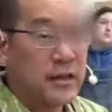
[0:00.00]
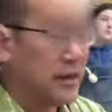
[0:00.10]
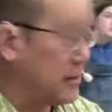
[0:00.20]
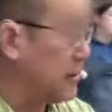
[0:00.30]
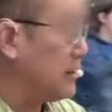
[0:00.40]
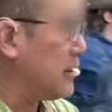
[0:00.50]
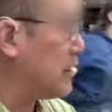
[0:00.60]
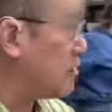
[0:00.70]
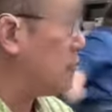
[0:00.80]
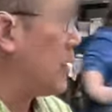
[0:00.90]
like this,
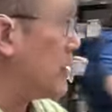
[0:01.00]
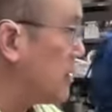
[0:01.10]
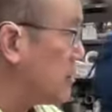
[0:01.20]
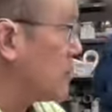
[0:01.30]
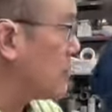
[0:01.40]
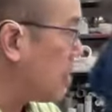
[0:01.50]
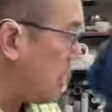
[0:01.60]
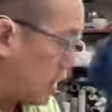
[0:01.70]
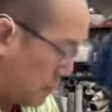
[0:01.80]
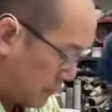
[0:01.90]
and spending some
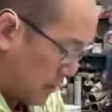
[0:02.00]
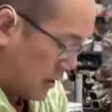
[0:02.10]
time